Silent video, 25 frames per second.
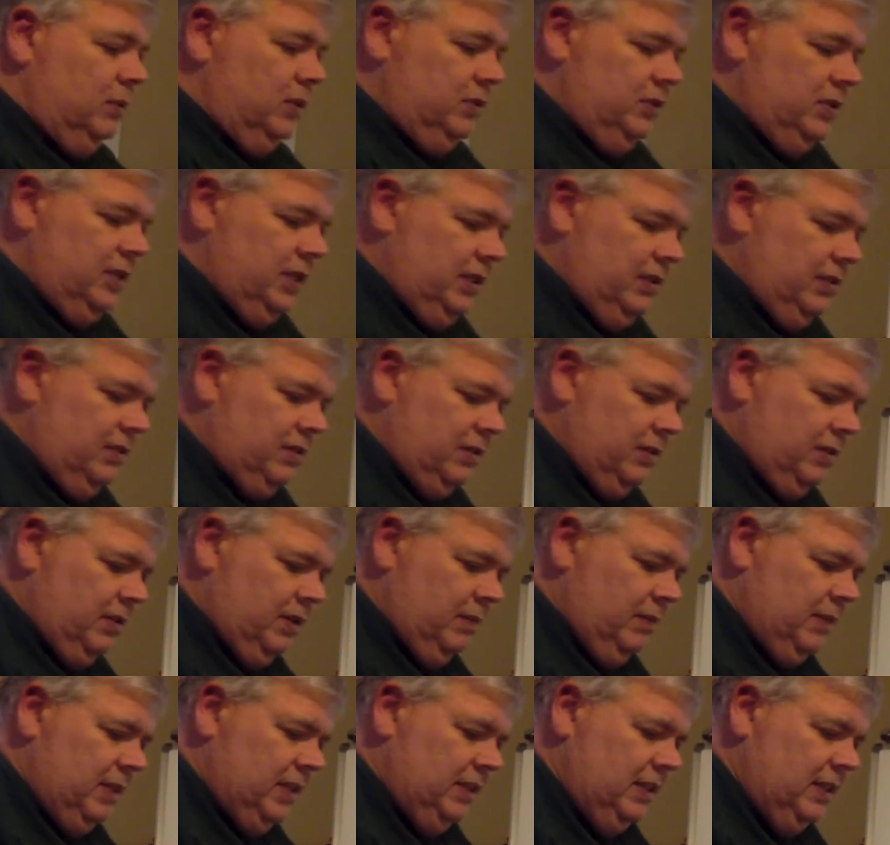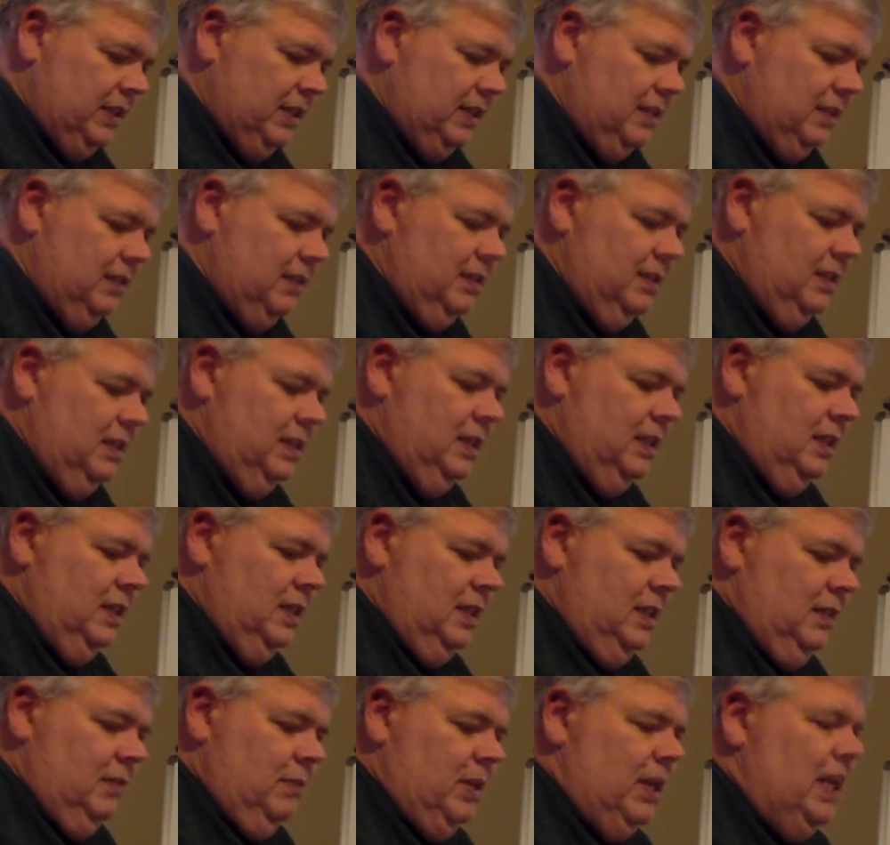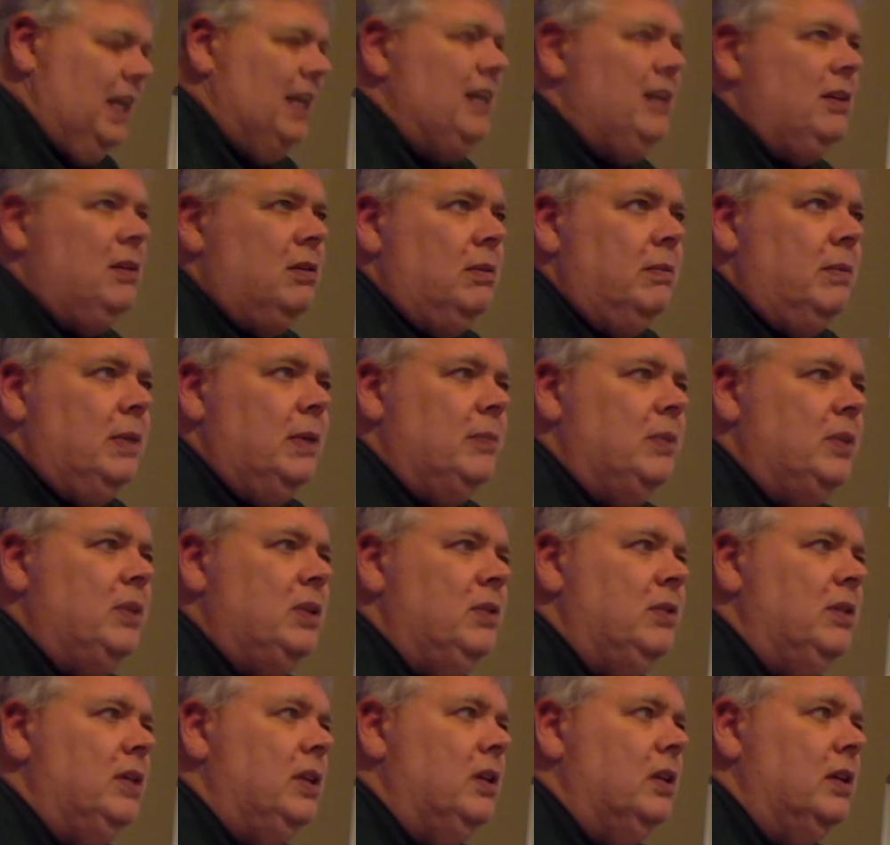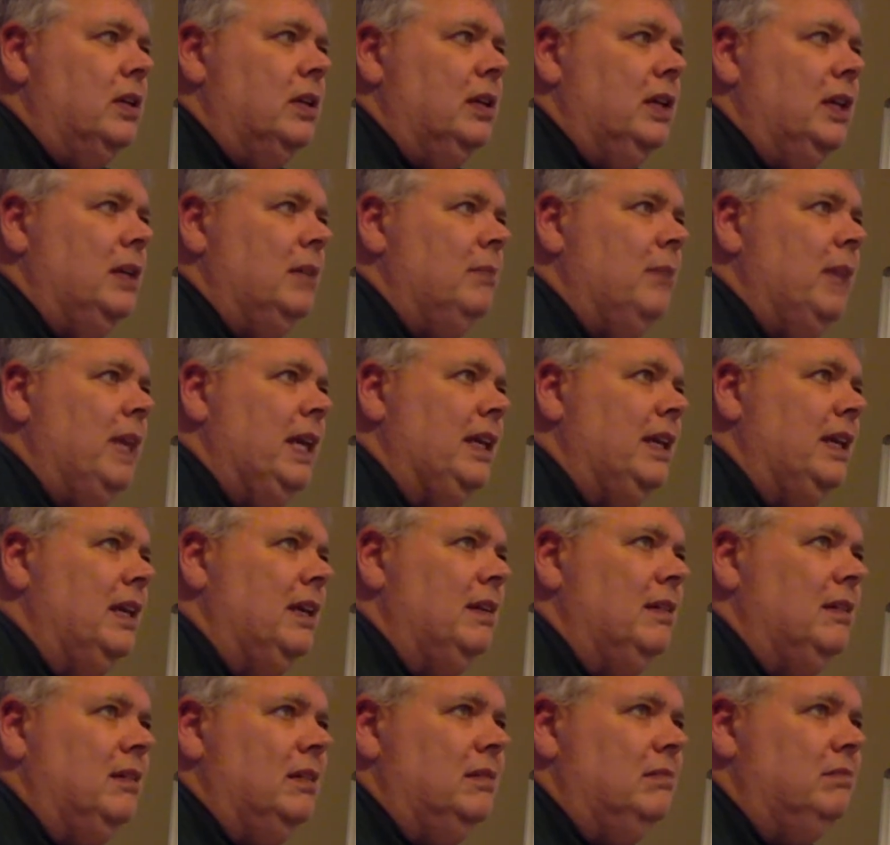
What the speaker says: G. Sorry about that. But I can remember doing online banking